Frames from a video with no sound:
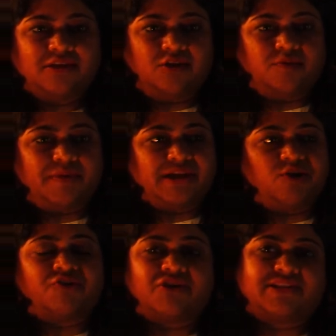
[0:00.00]
You know, my
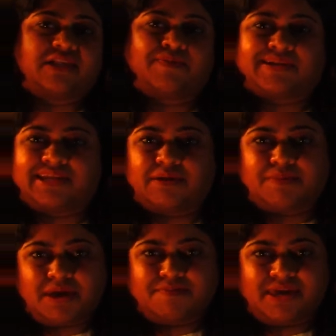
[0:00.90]
daughter is expecting a
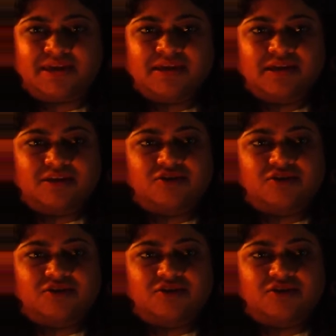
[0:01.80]
baby.